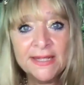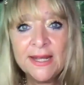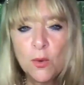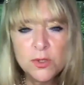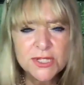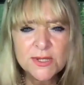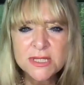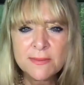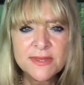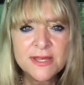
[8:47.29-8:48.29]
And also
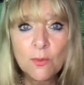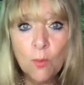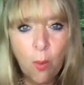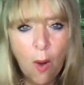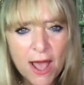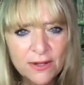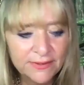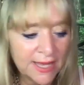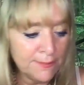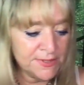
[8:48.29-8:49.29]
something
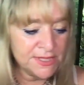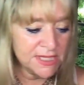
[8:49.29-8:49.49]
wild happened